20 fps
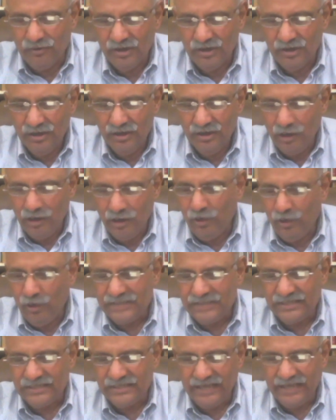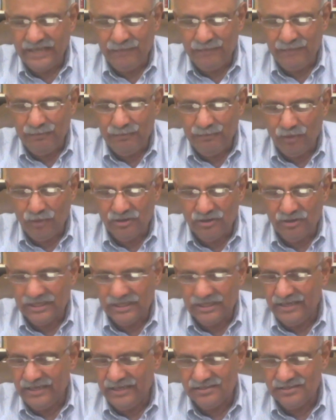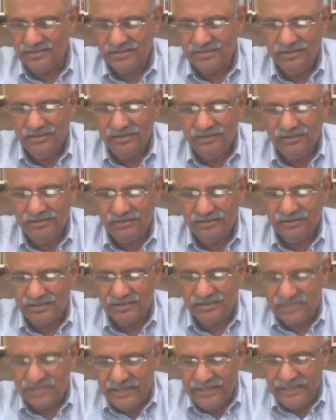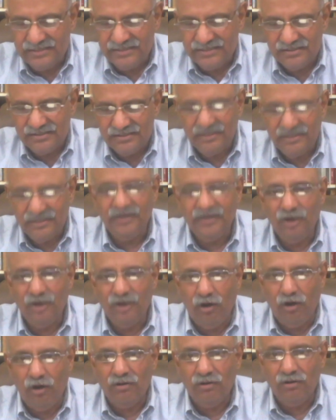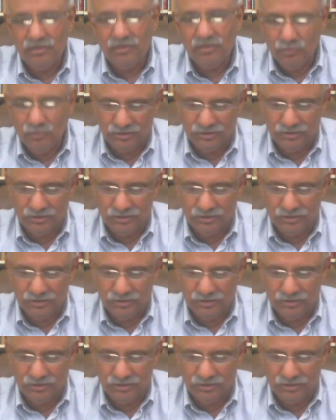no action can be brought against the state in law court.